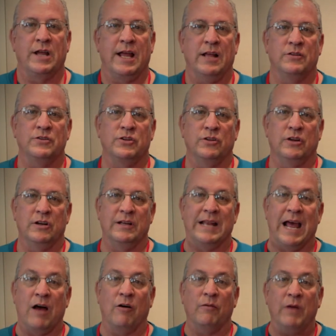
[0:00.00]
counselor and
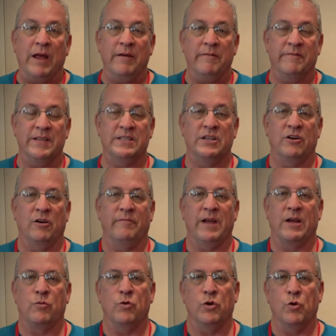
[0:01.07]
now visitor of
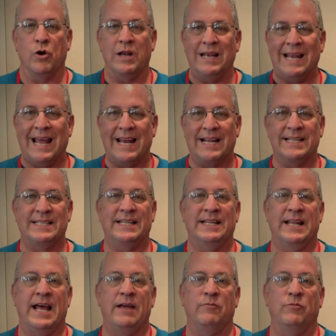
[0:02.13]
Ecuador, led us
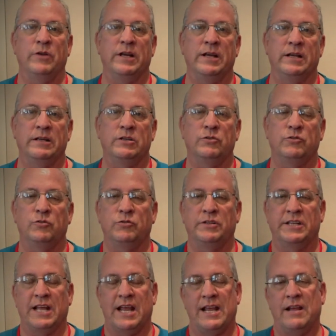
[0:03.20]
in that
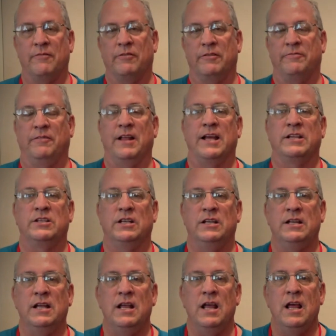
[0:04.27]
day of
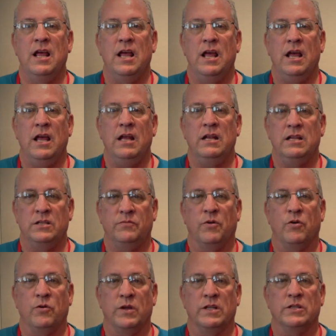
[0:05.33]
reflection. And his
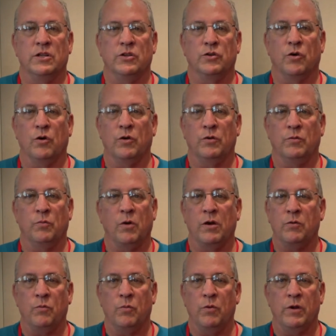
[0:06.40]
focus is on what
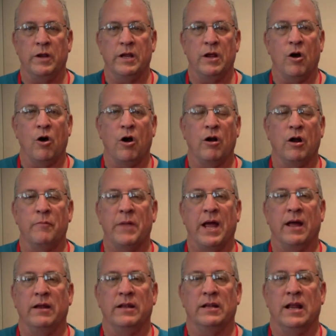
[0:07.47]
we are
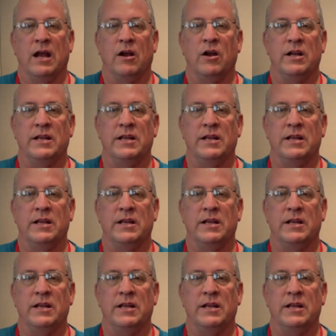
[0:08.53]
about in our